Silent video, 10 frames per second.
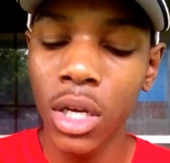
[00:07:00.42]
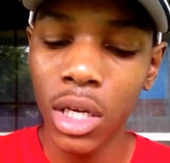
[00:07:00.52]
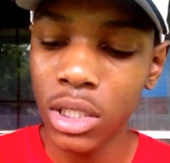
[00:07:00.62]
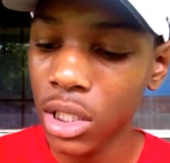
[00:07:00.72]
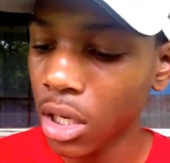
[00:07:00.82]

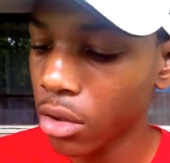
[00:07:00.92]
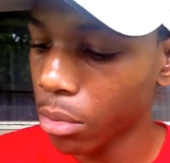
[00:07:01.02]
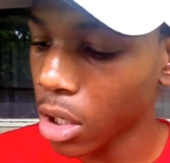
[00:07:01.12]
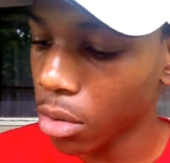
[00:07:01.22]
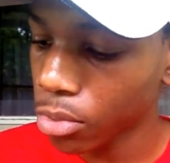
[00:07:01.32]
as the other
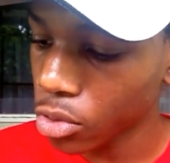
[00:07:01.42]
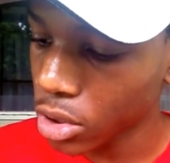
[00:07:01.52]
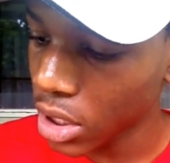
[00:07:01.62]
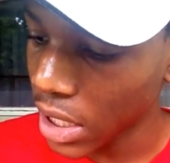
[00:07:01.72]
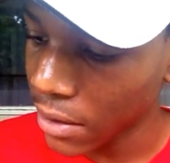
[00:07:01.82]

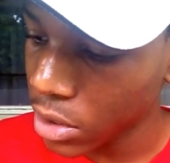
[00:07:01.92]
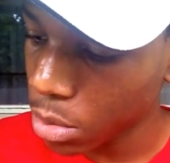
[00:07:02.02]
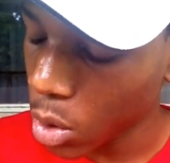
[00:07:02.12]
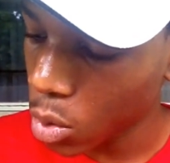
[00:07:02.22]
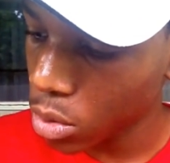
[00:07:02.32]
Marlboros that I've
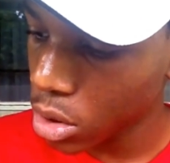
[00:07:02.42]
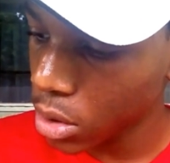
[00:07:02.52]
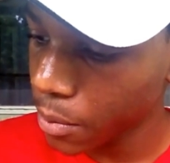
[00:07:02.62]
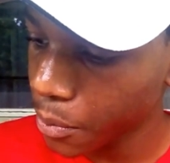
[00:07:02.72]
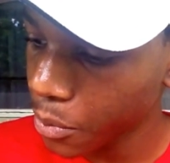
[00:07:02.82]
smoked,
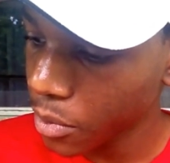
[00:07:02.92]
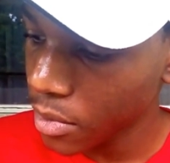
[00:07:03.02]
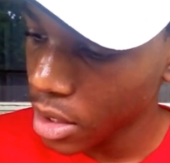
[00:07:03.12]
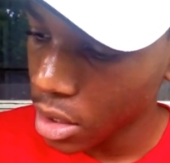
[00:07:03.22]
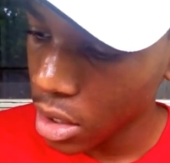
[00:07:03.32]

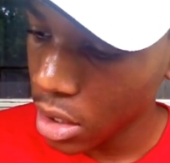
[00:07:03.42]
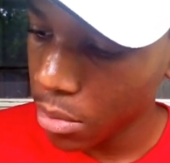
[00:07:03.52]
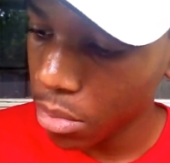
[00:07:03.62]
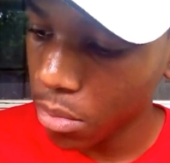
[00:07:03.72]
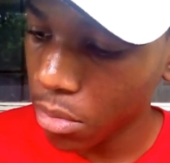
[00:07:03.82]

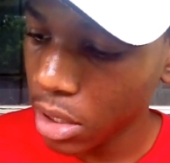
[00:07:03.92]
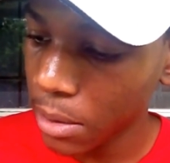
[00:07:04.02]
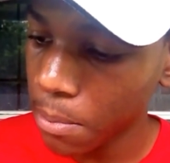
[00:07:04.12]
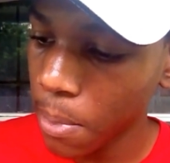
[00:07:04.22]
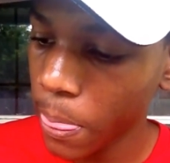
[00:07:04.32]

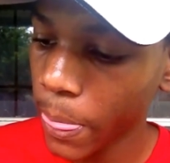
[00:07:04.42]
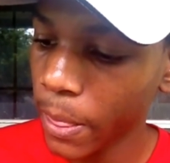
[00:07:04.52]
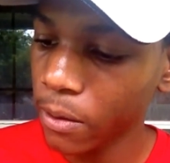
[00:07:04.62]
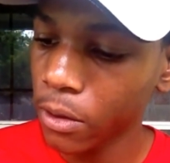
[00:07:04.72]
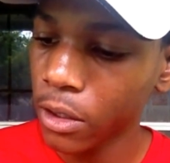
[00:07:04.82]
but
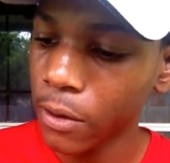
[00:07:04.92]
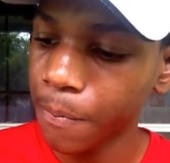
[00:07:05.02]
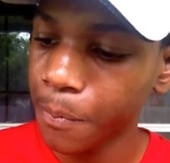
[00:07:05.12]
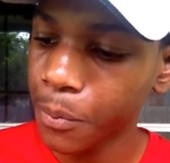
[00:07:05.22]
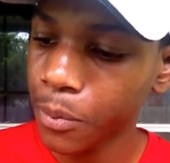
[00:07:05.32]
you know,
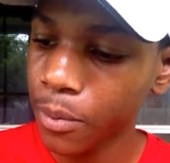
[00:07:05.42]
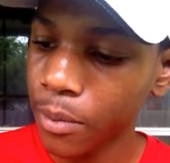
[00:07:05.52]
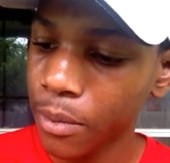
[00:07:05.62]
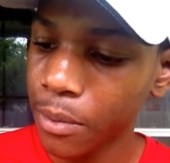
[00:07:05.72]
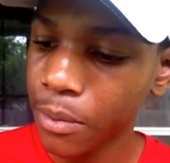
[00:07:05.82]

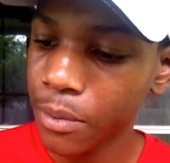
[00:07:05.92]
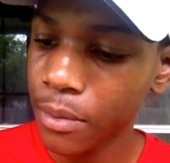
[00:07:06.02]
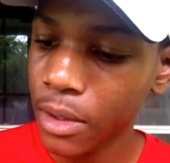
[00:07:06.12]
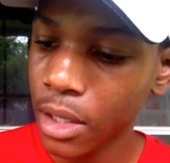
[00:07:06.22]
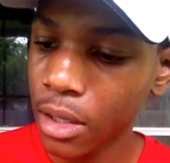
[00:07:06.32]

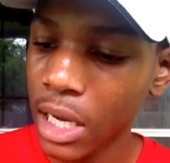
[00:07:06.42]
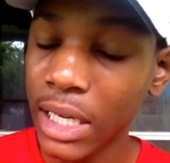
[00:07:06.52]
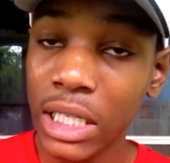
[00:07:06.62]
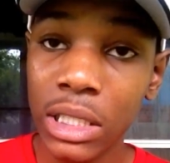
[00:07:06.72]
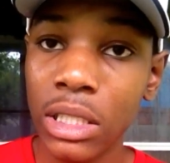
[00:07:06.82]
I
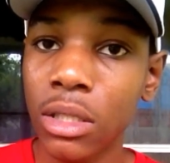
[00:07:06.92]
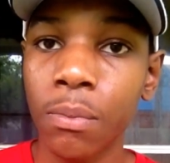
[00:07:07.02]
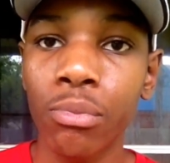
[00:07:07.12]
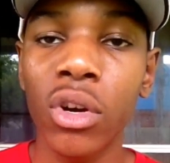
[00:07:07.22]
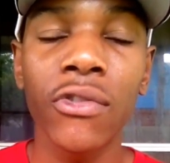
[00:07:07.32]
guess it's a
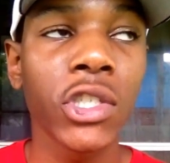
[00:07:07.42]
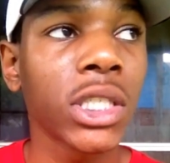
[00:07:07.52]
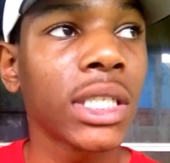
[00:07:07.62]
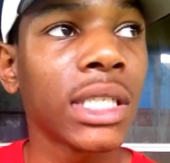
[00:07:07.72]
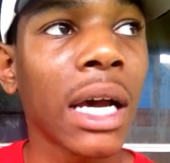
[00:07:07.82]

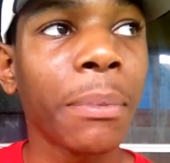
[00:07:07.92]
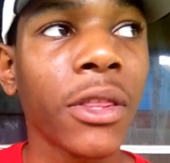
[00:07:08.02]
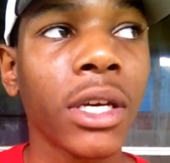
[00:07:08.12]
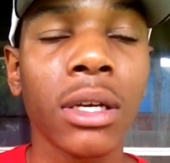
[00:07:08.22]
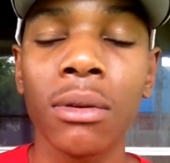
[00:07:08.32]
preference type of
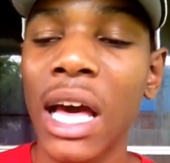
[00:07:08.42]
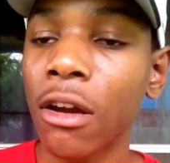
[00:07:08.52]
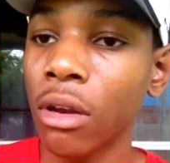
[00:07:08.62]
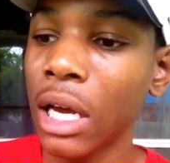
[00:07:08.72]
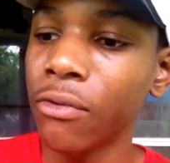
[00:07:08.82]
thing. I
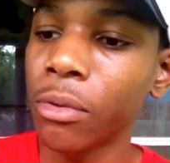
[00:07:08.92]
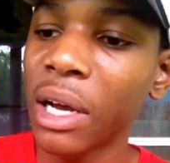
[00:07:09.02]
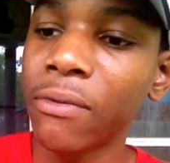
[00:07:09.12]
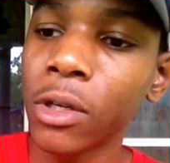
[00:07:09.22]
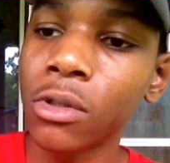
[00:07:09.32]
don't like for
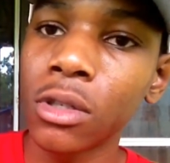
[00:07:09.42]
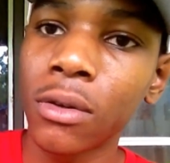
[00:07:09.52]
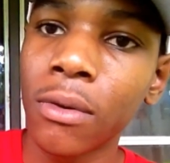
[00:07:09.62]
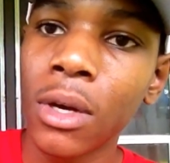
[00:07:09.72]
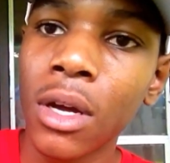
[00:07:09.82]
my filter
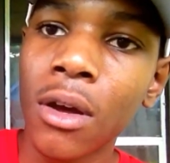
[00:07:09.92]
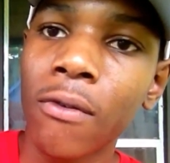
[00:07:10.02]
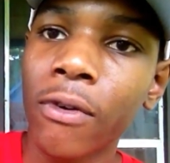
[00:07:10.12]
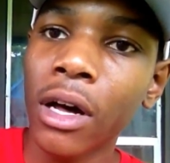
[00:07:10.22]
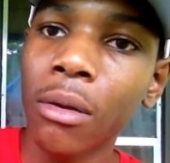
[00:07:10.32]
to
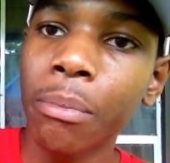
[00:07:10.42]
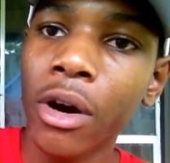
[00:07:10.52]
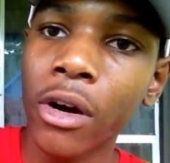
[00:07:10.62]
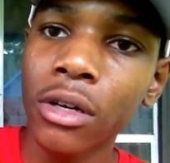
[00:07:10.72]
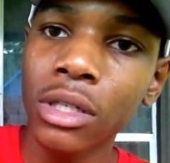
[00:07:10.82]
fall
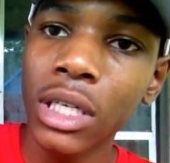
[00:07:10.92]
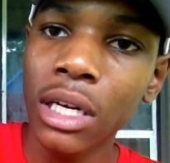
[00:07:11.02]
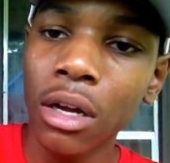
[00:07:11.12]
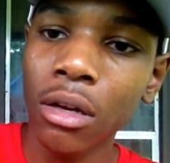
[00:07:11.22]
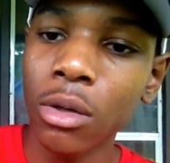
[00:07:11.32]
apart and
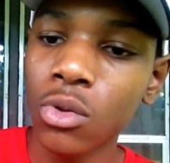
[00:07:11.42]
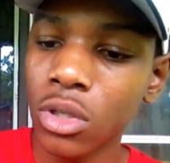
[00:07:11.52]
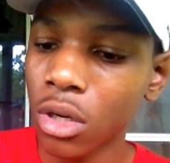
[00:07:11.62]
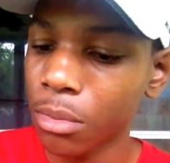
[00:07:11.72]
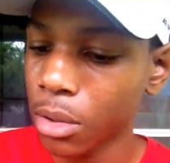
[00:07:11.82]
get all
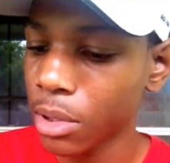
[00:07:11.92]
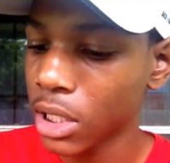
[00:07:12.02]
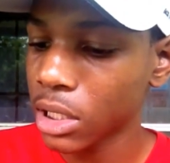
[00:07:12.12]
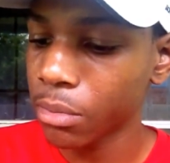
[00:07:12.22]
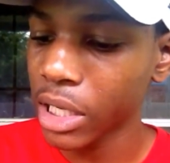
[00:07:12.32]
loose on me
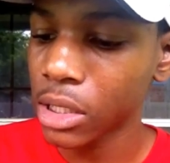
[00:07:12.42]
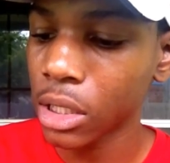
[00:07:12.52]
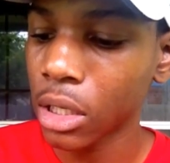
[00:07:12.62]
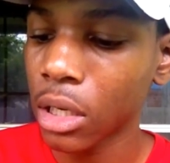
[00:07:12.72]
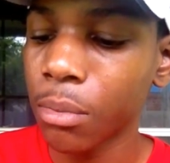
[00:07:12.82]
because it makes
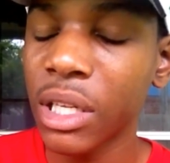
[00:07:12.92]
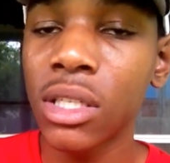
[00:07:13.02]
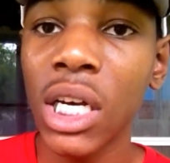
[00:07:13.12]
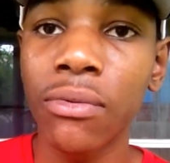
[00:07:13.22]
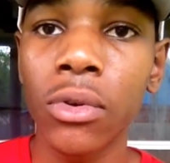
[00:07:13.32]
it a little
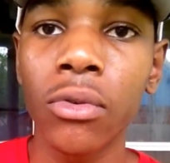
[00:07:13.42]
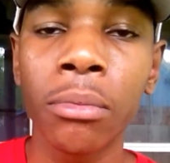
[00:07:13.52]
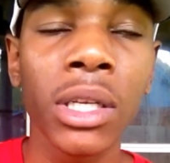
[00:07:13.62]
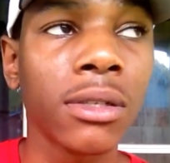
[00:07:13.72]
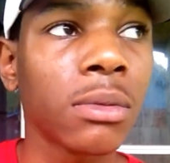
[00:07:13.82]
bit tougher for
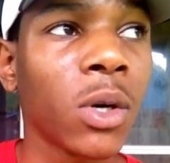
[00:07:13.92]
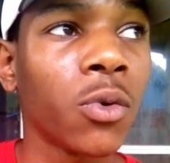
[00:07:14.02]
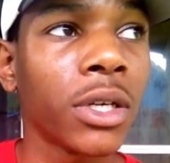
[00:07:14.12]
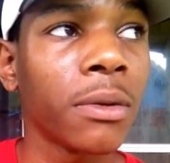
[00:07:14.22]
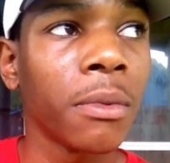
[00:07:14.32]
me to
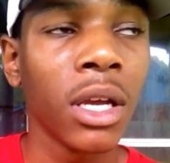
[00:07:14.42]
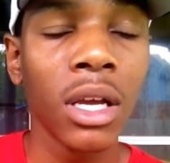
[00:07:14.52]
smoke it.